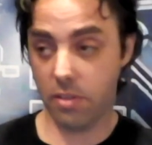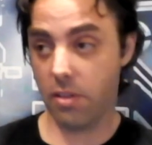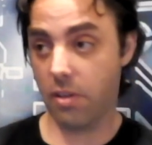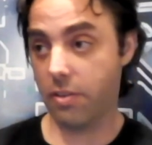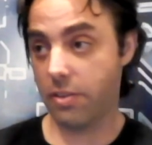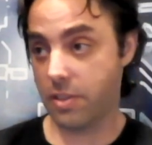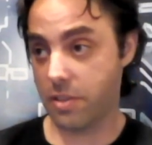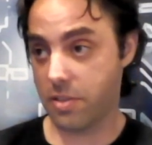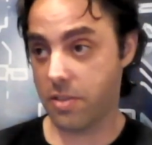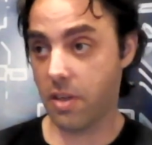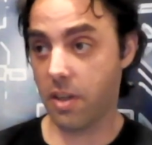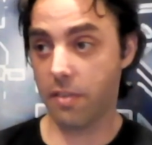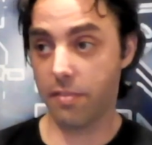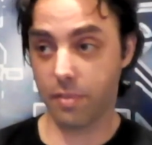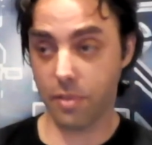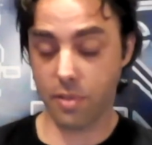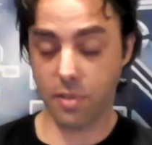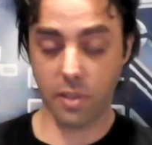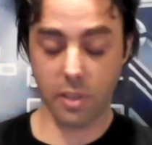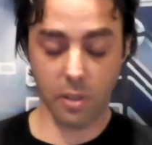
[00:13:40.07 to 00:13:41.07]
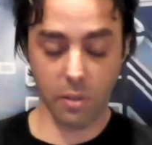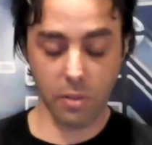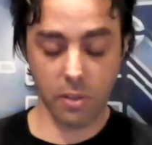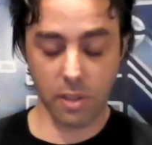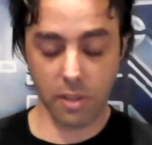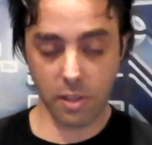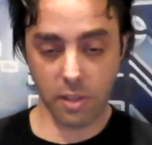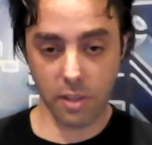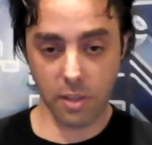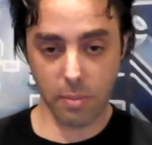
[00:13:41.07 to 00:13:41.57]
are designed for
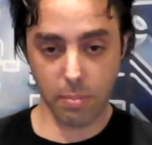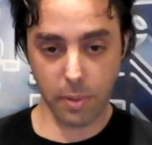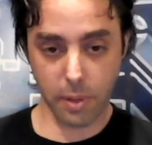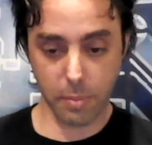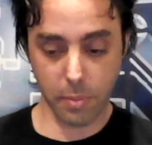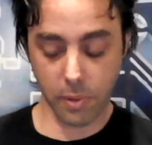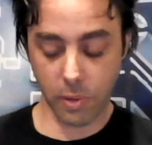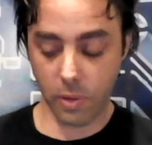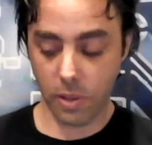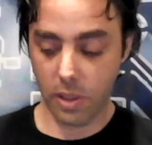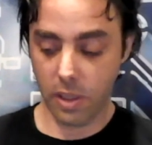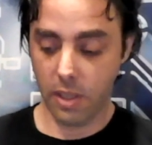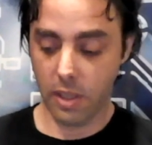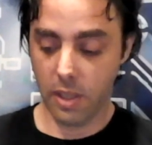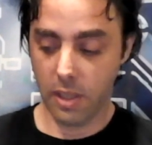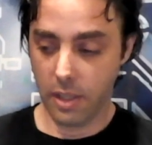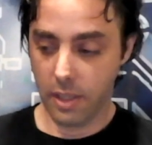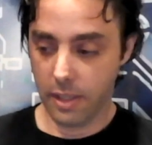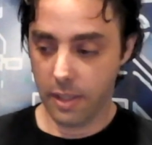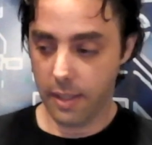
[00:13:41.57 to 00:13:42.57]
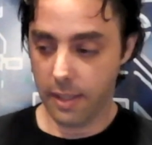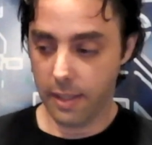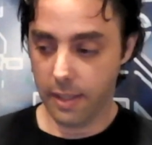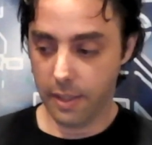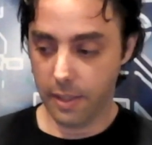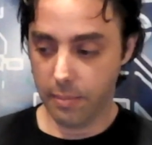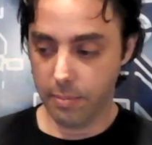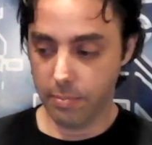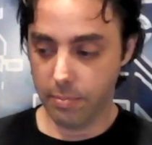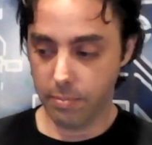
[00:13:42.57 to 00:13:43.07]
security people,
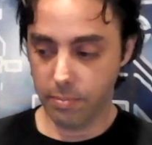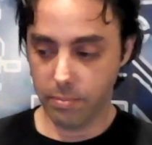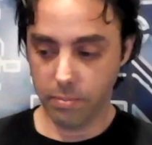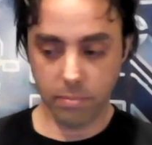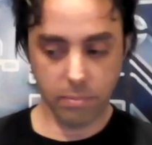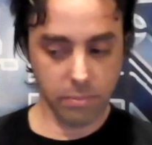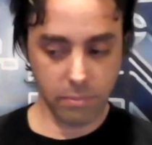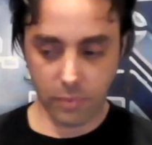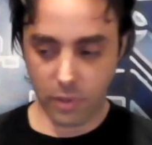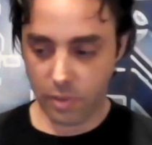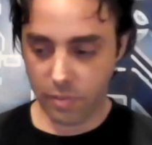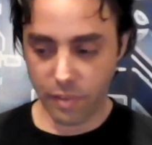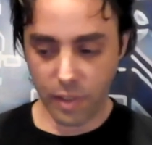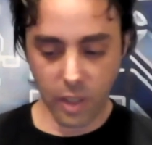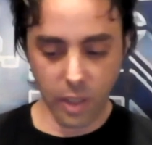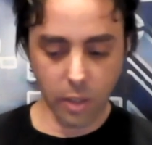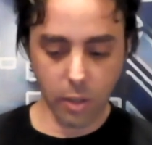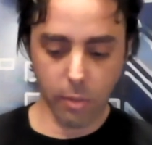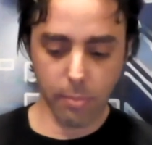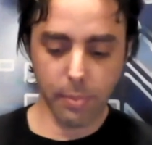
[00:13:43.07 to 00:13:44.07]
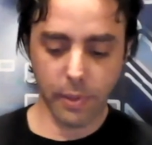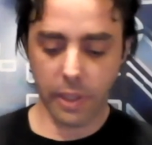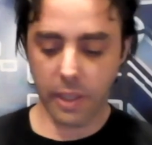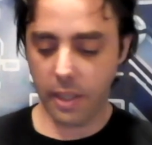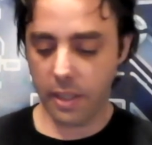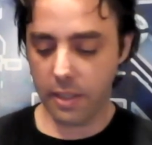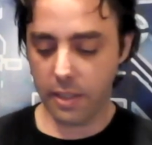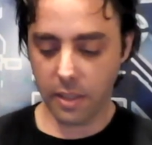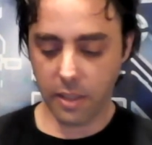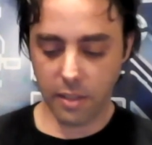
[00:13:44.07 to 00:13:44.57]
they're very
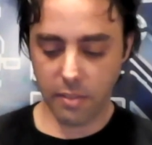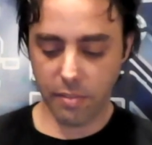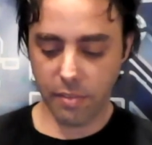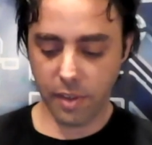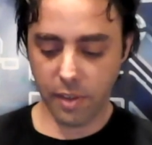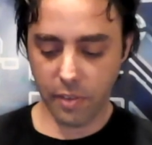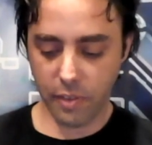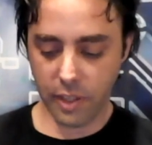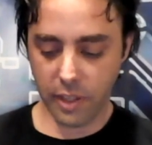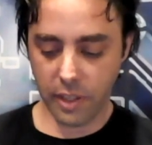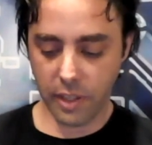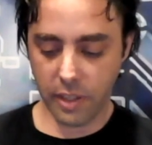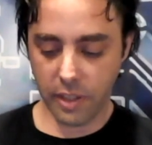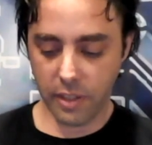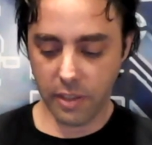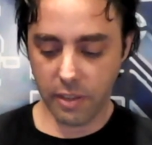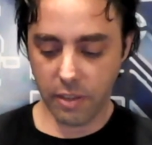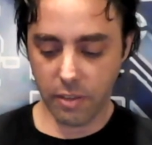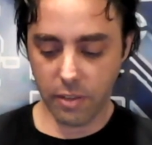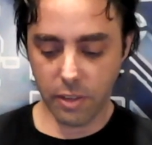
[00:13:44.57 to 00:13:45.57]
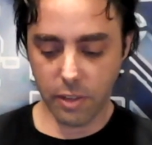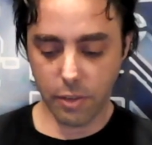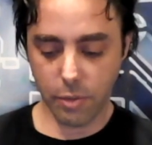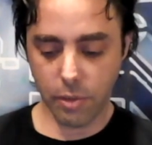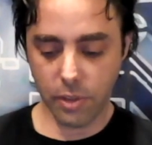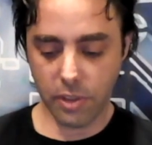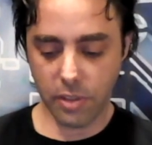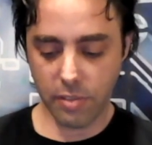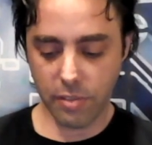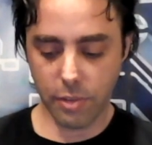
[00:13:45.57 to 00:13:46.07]
complicated, very
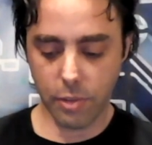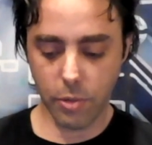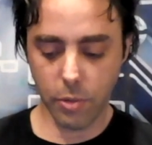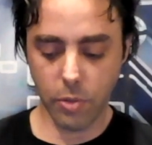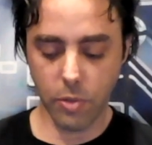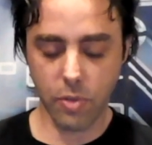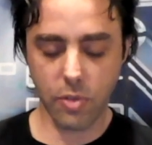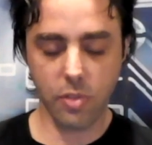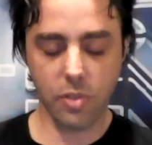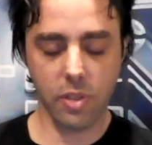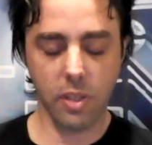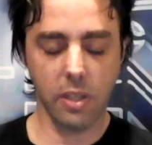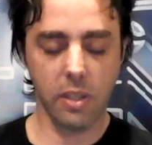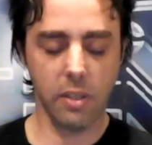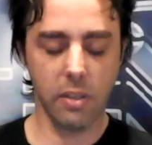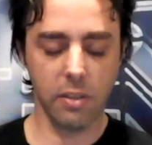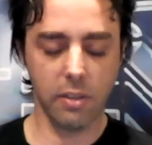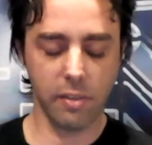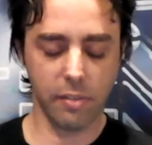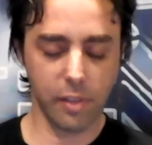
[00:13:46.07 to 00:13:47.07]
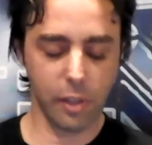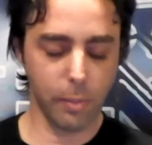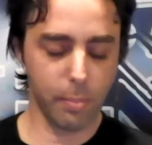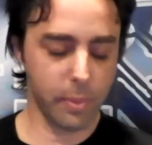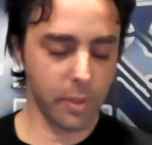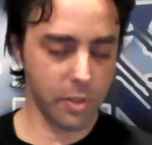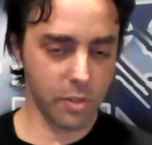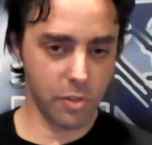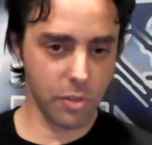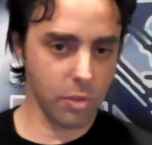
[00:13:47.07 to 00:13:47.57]
non-intuitive tools, and
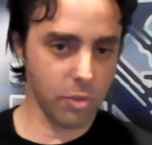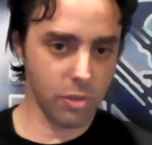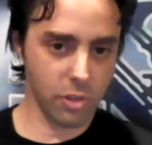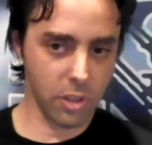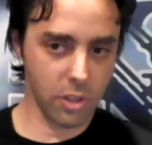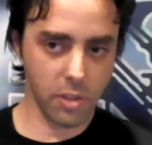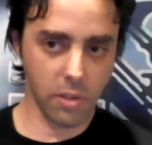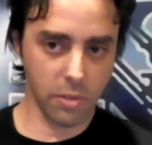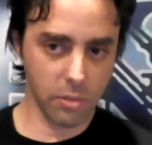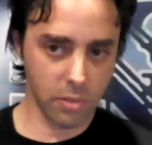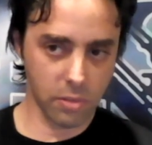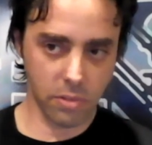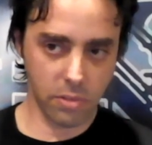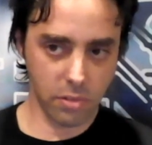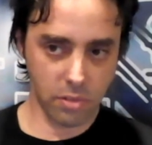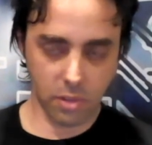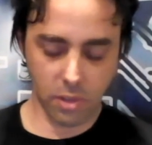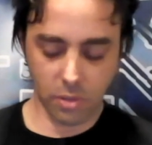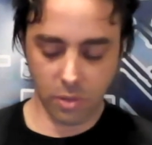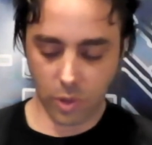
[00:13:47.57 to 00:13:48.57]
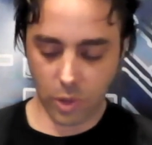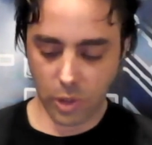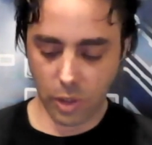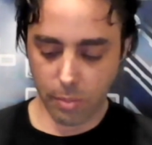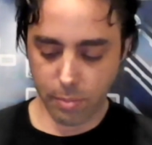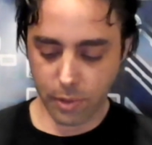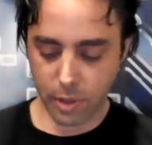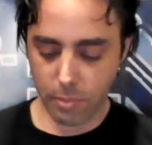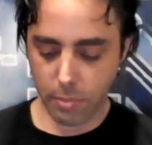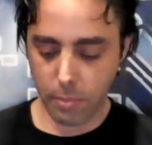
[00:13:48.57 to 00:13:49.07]
developers usually don't
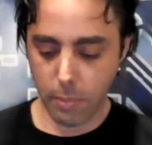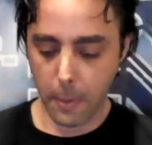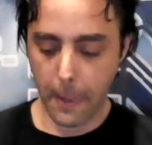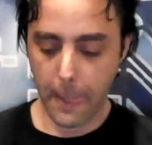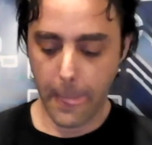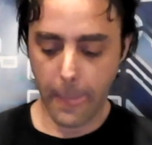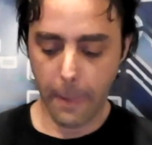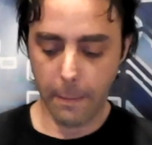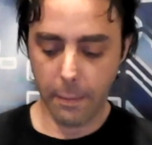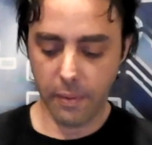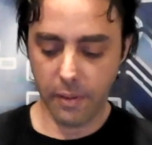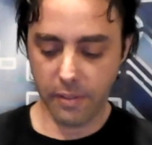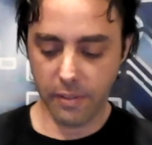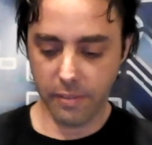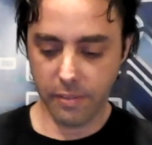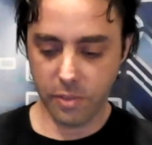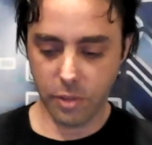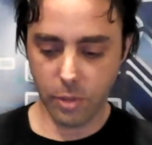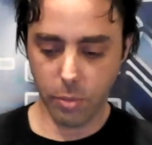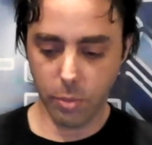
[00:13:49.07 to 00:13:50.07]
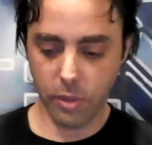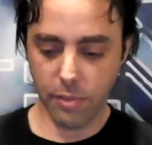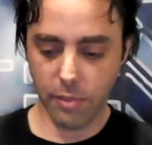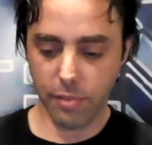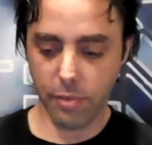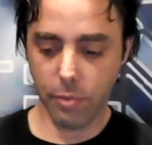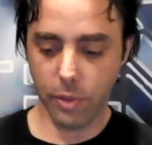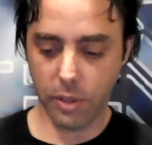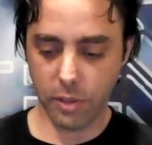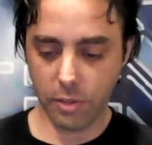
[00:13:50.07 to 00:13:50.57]
adopt them. And so if
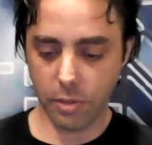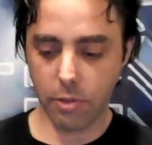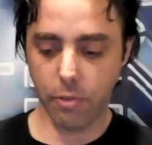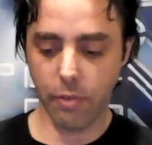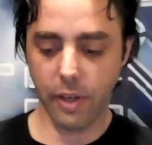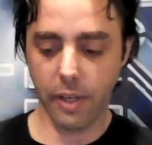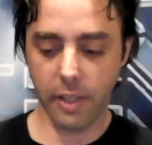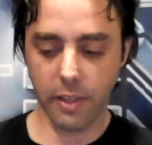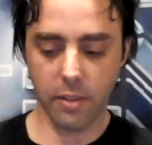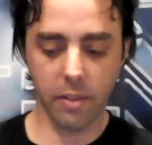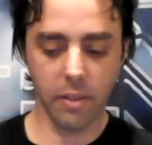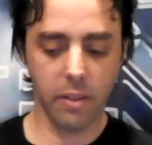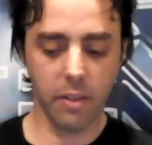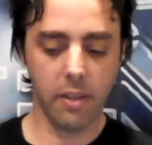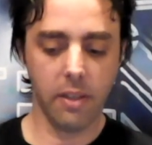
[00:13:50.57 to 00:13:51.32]
you want to create,